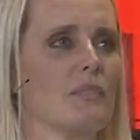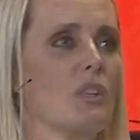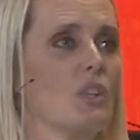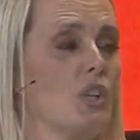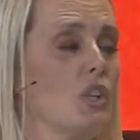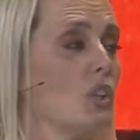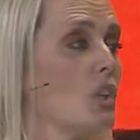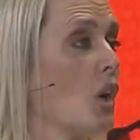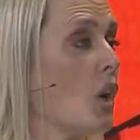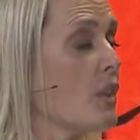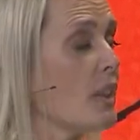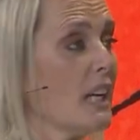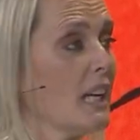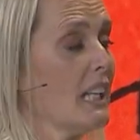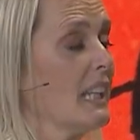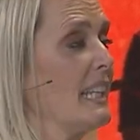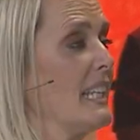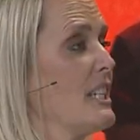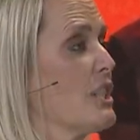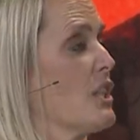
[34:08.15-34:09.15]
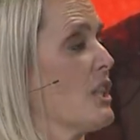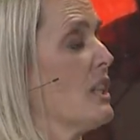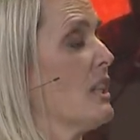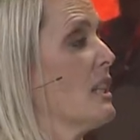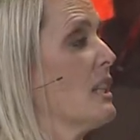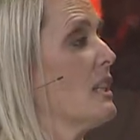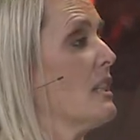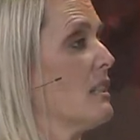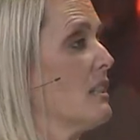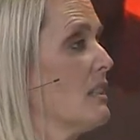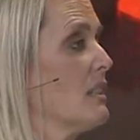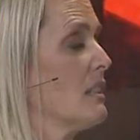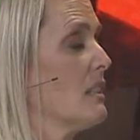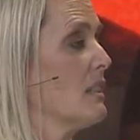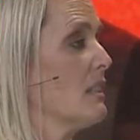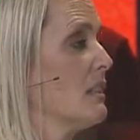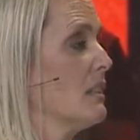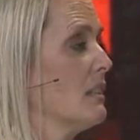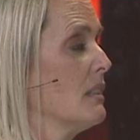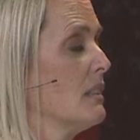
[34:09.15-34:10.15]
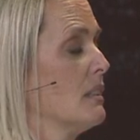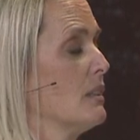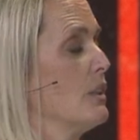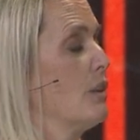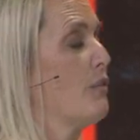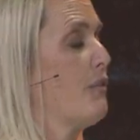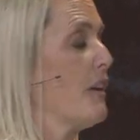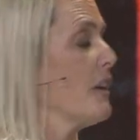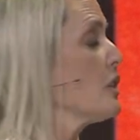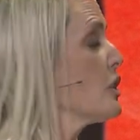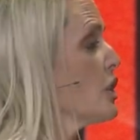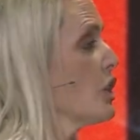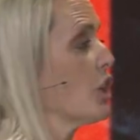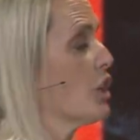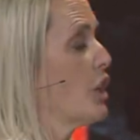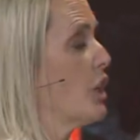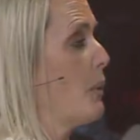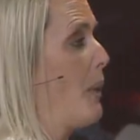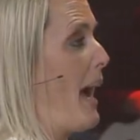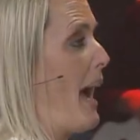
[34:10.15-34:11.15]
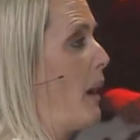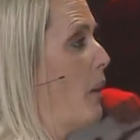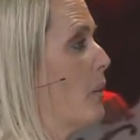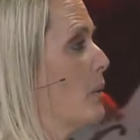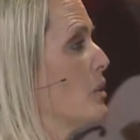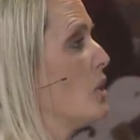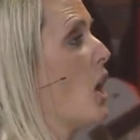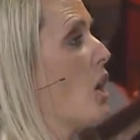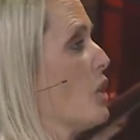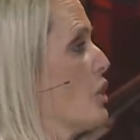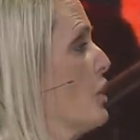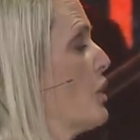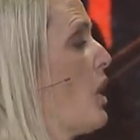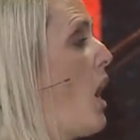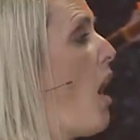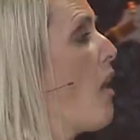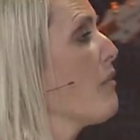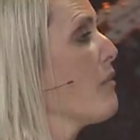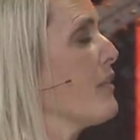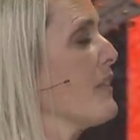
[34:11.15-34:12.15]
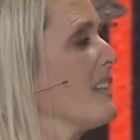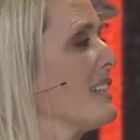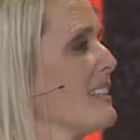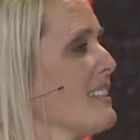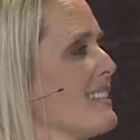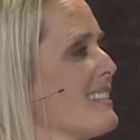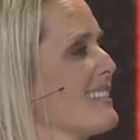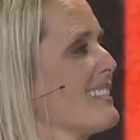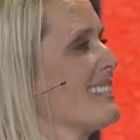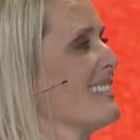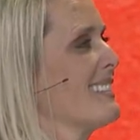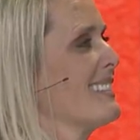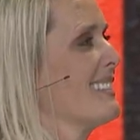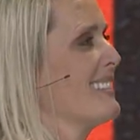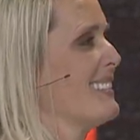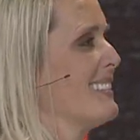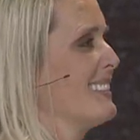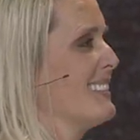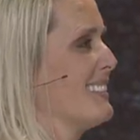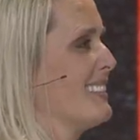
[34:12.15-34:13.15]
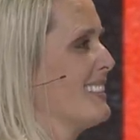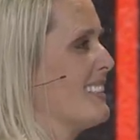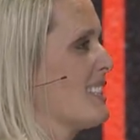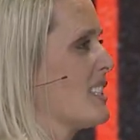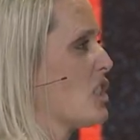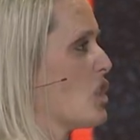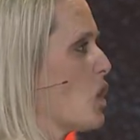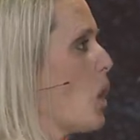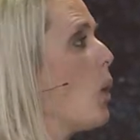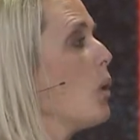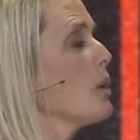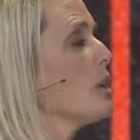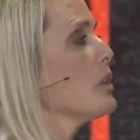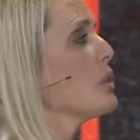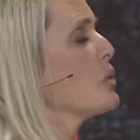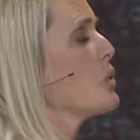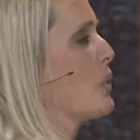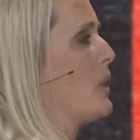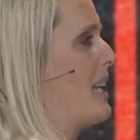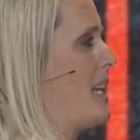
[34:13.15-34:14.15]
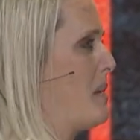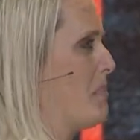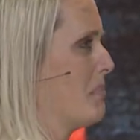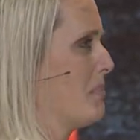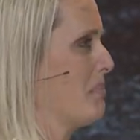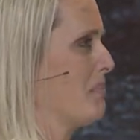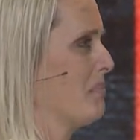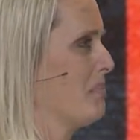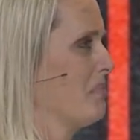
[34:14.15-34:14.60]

You know the collision that you feel took you out, knocked your confidence, stole your dream.